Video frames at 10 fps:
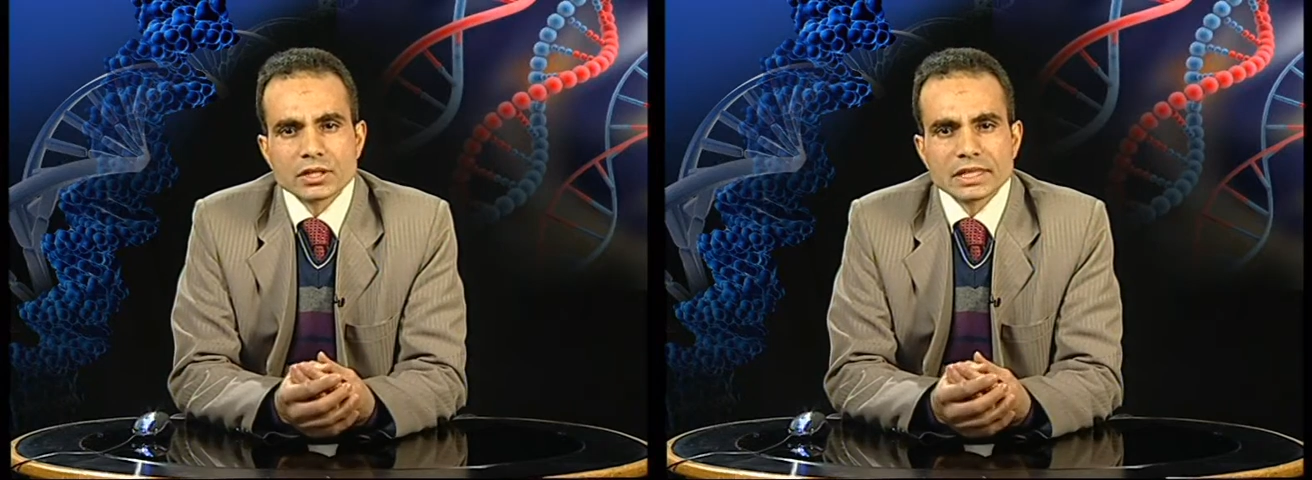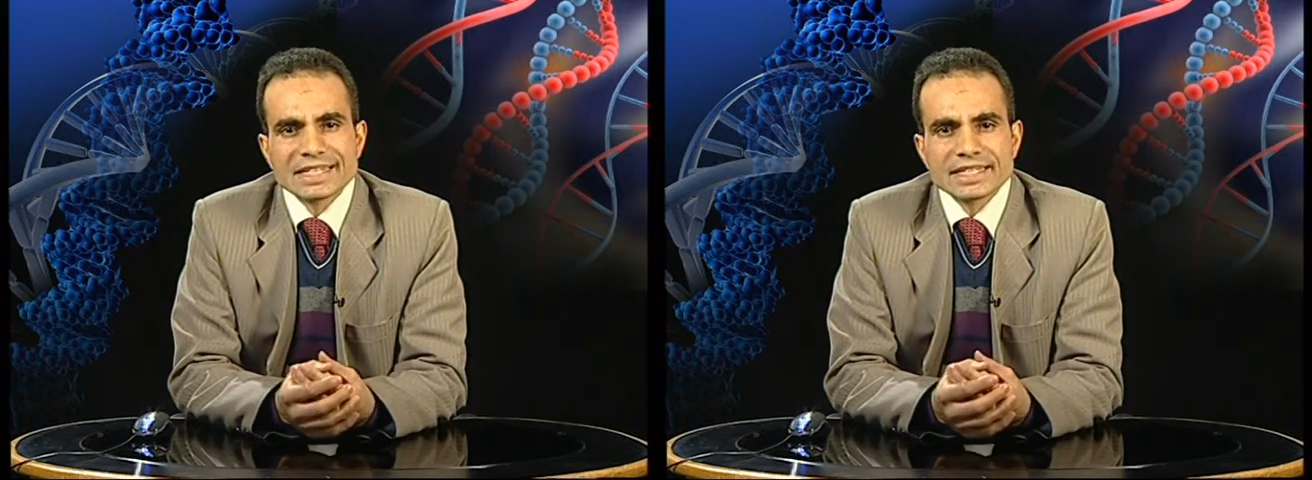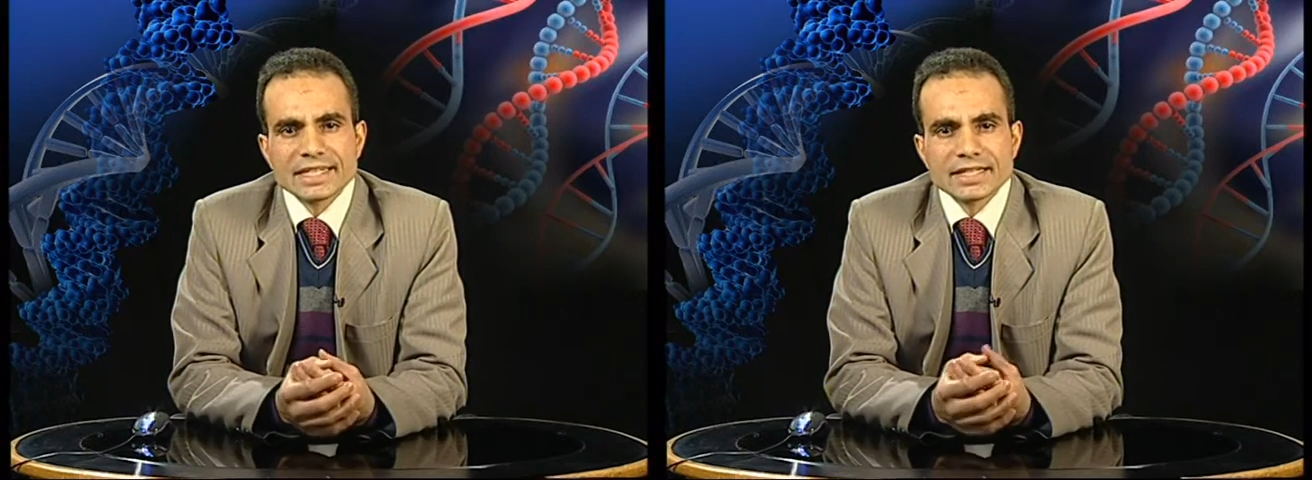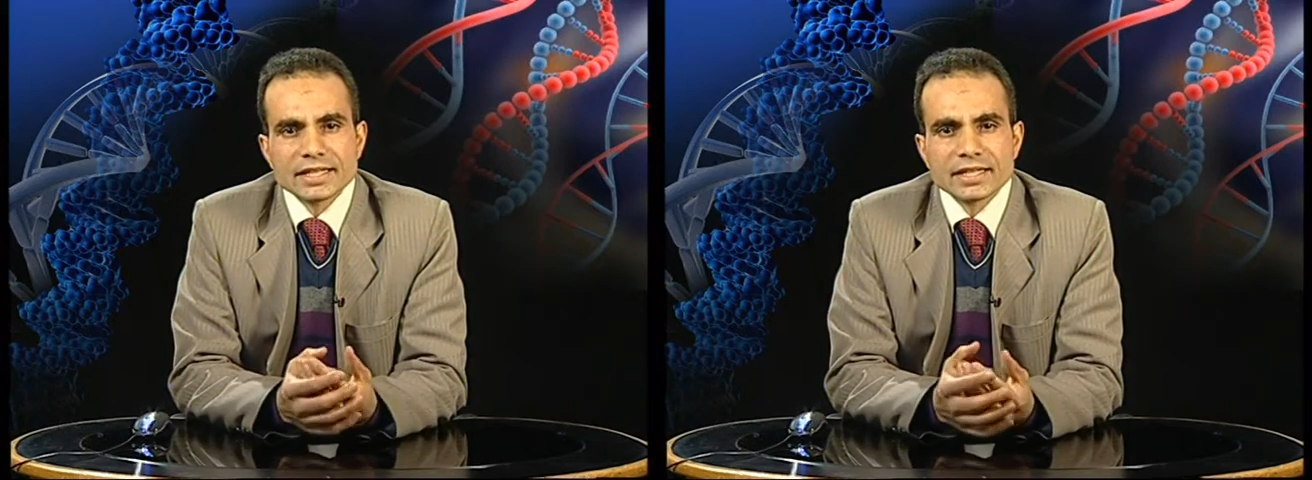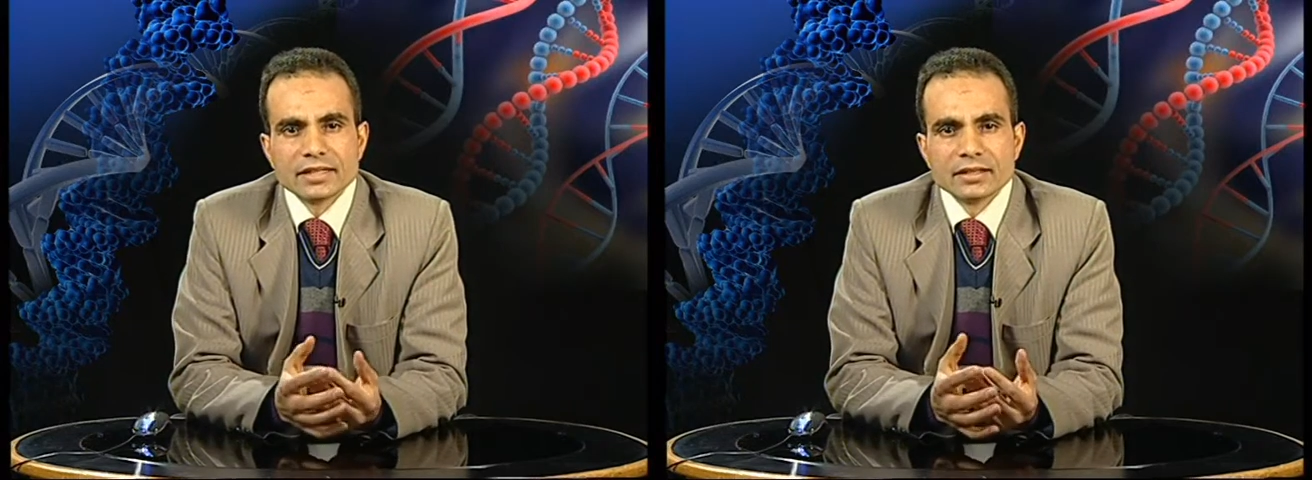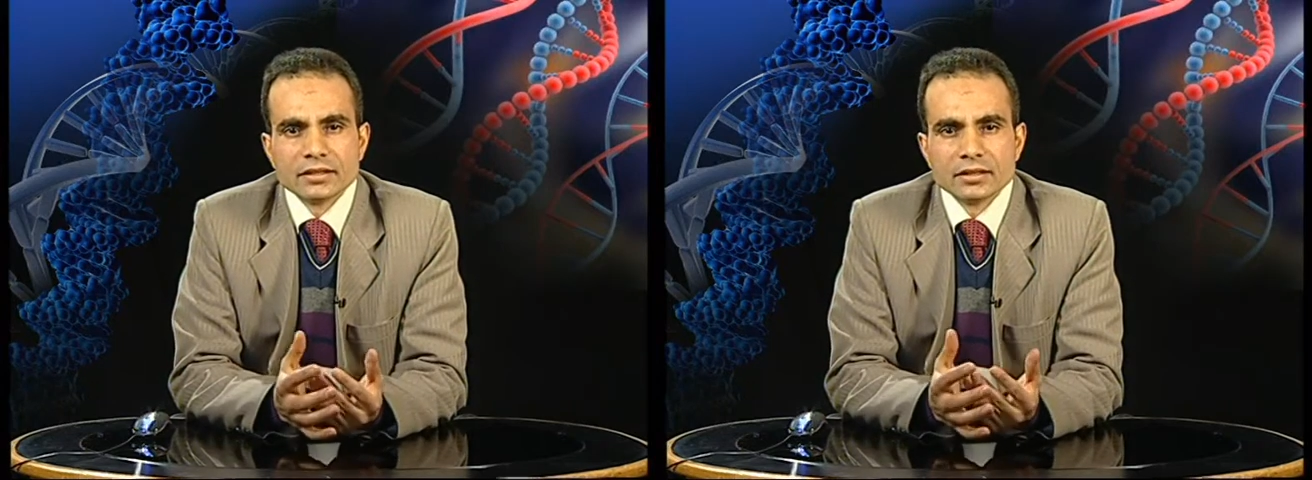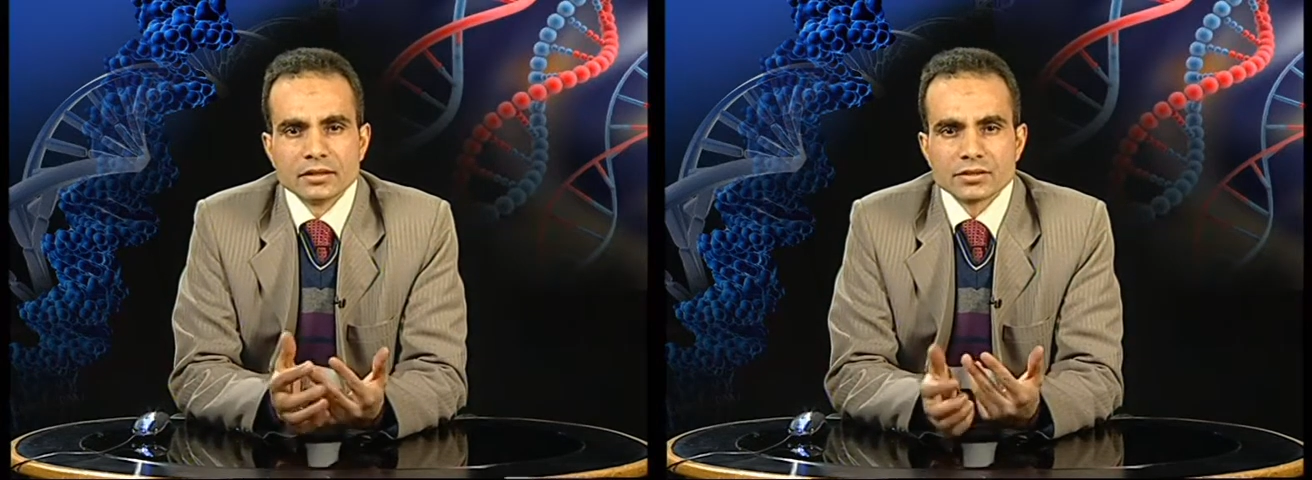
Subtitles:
contained in